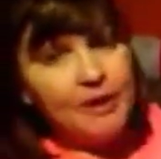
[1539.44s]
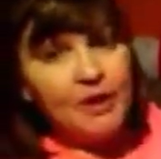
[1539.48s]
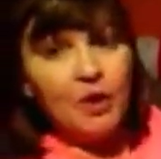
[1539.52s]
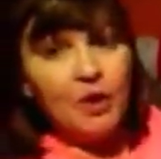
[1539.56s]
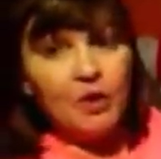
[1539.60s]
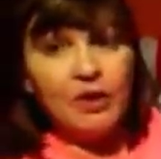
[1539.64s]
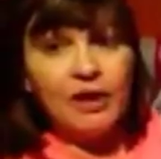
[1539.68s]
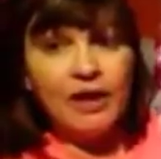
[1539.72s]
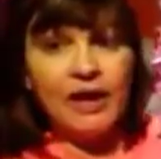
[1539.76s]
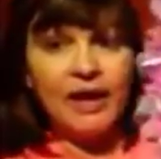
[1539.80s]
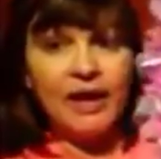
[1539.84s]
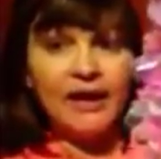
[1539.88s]
be
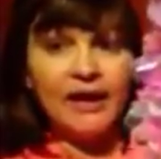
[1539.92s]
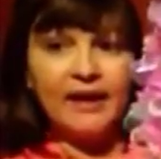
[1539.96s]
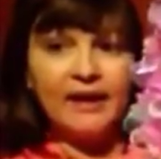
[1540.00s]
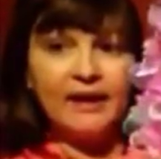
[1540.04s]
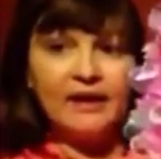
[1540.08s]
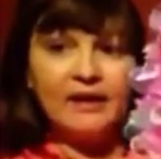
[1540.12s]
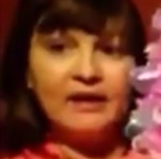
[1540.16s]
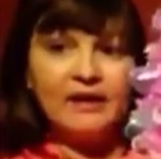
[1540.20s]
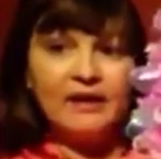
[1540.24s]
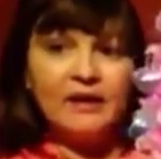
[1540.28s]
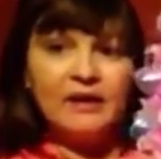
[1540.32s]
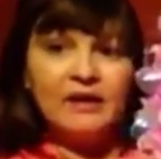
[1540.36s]
okay.
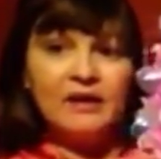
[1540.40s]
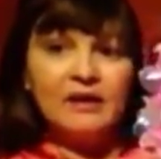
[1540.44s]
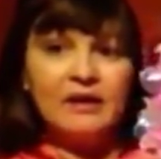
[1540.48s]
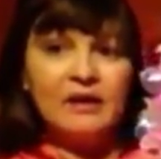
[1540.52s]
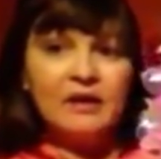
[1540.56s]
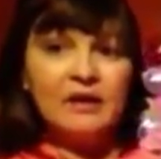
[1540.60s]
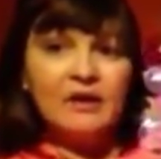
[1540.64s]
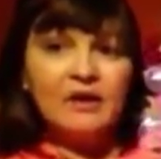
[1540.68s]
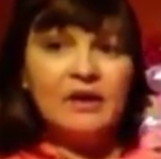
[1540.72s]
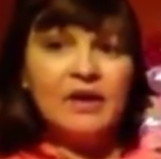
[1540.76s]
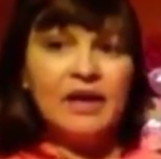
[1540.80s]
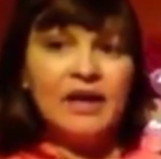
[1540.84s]

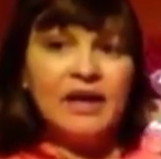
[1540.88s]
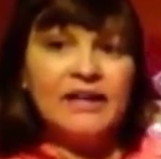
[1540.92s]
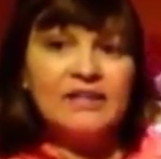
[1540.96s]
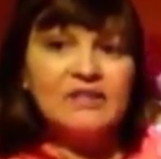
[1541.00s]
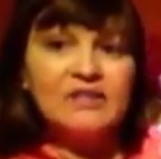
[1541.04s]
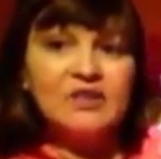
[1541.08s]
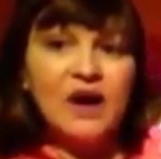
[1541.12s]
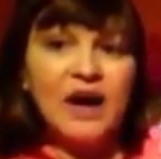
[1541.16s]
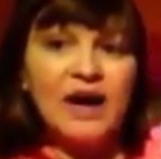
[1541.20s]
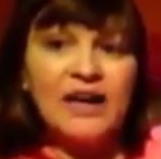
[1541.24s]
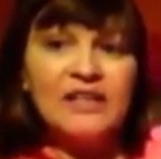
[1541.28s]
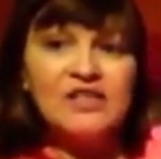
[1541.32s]
Okay,
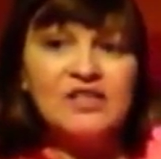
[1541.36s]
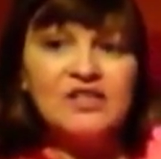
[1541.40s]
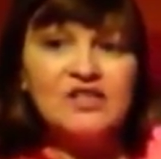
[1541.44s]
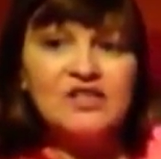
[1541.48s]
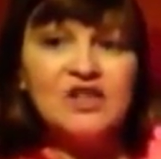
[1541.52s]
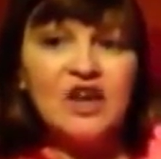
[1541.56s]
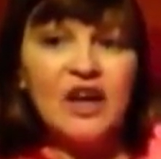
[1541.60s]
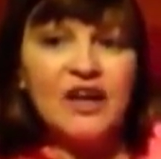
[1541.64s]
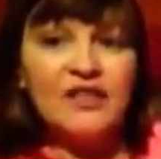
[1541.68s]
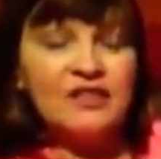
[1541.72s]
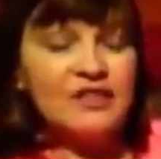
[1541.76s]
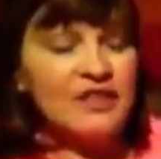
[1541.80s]
so I just
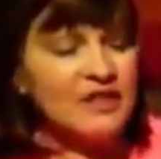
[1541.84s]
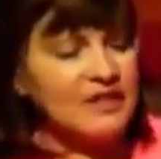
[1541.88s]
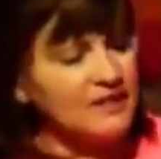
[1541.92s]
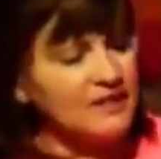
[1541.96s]
thought